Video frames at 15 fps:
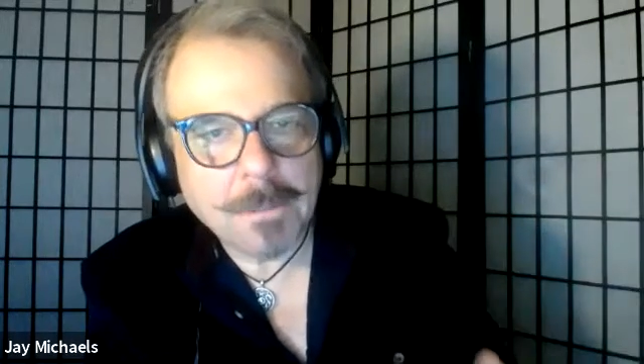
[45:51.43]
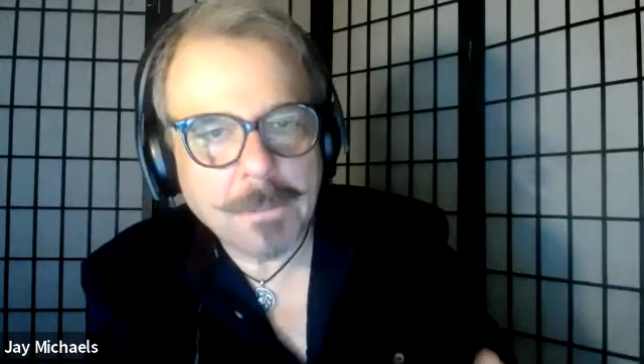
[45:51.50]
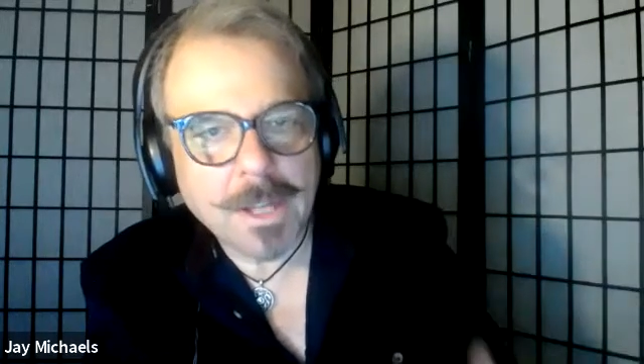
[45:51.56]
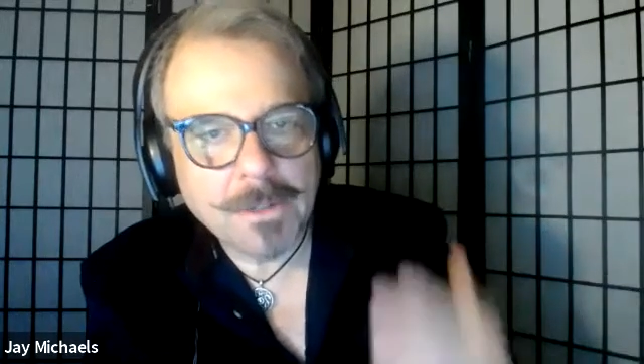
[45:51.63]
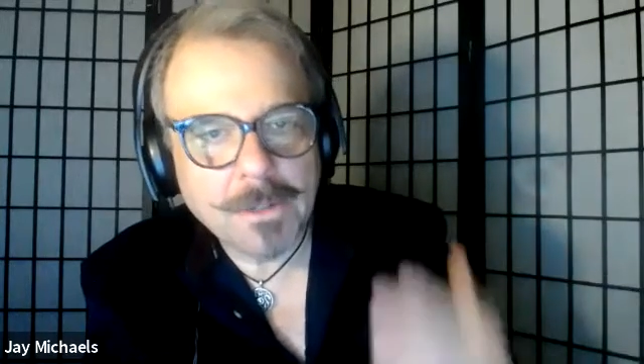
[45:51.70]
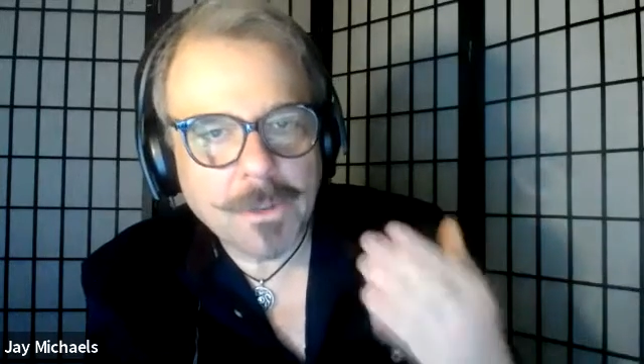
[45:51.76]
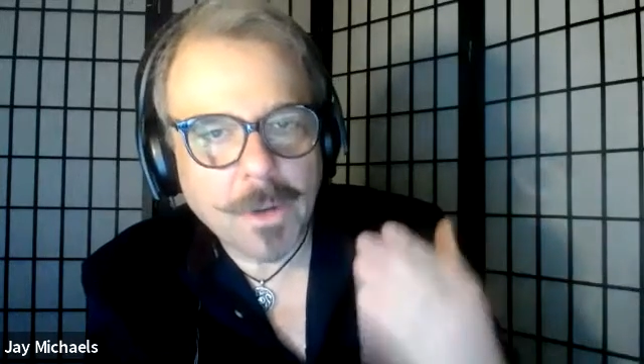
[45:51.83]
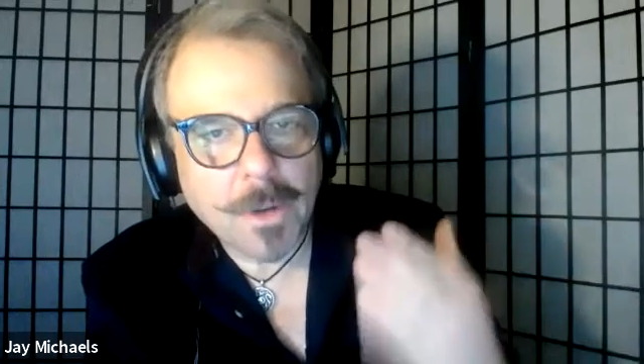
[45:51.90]
He was
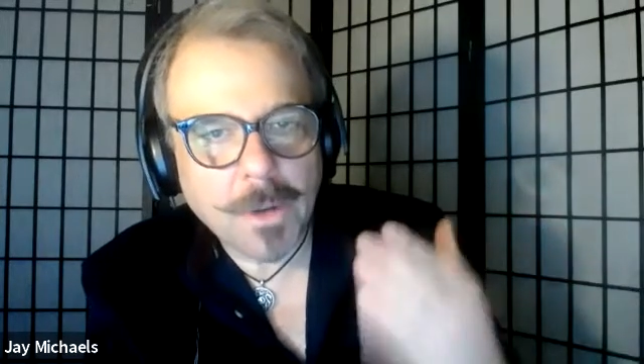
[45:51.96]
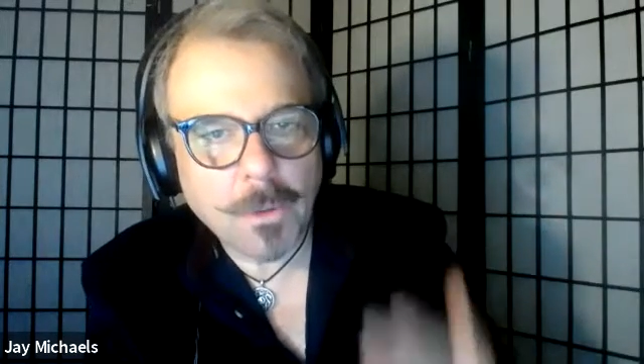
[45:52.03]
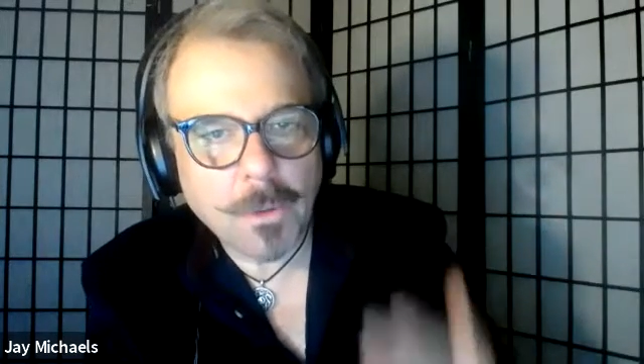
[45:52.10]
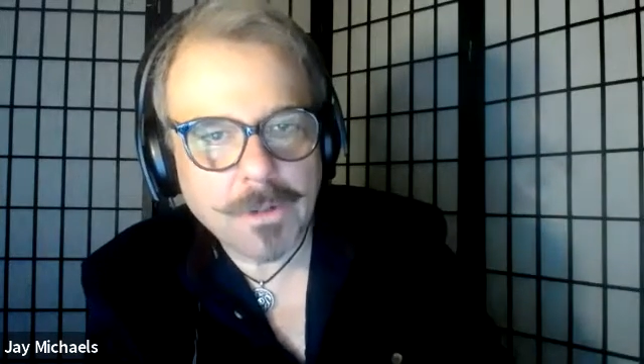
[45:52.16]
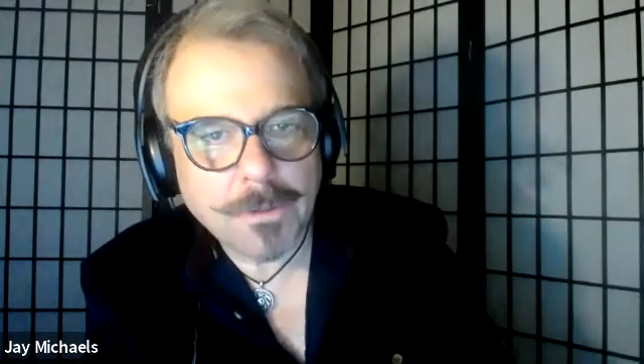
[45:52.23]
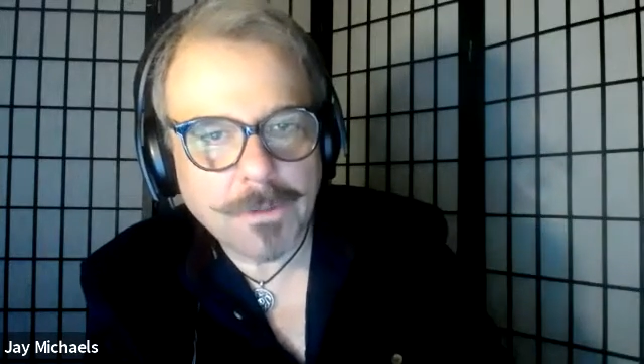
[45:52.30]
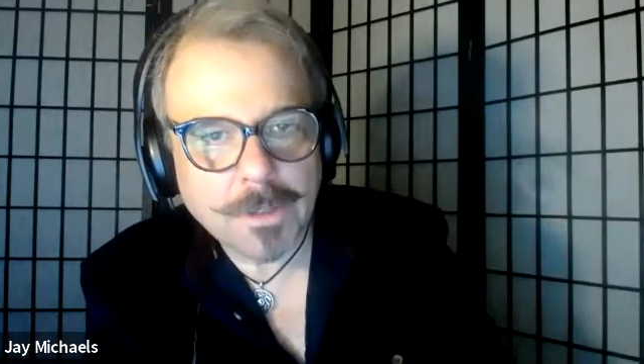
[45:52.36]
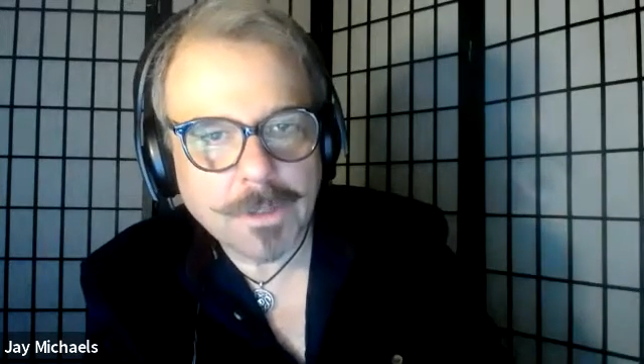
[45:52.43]
quite
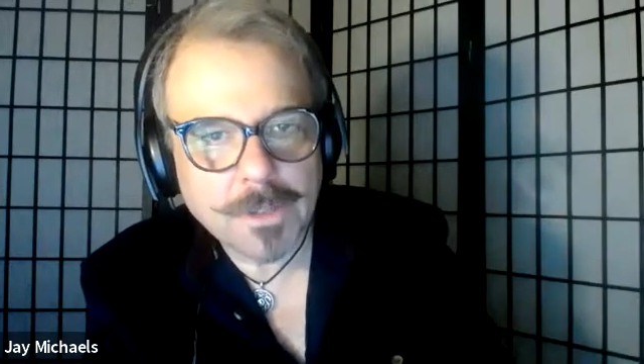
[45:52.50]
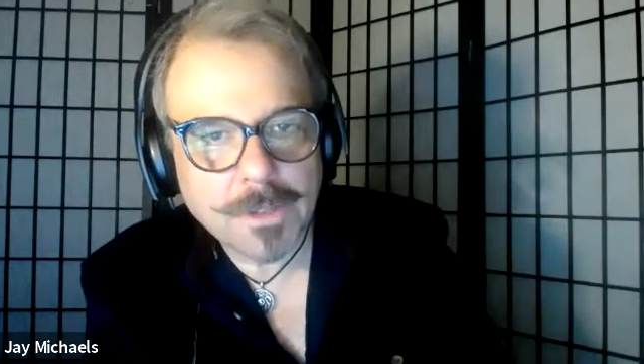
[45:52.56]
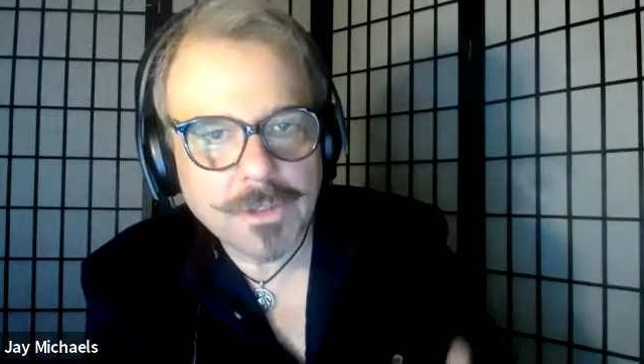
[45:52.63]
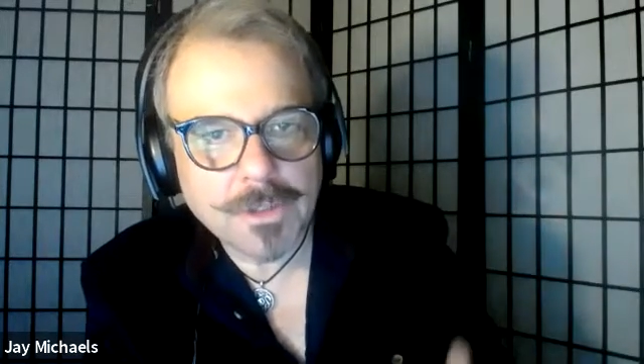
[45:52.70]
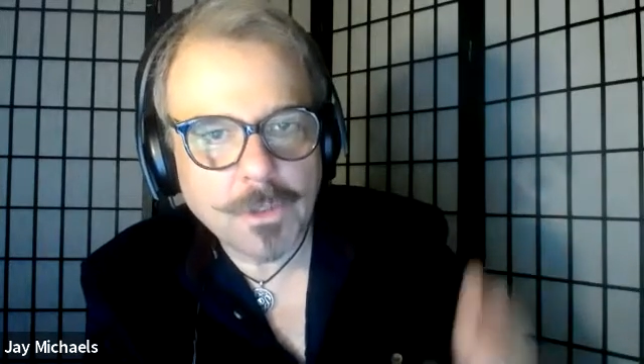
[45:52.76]
wonderful to listen to,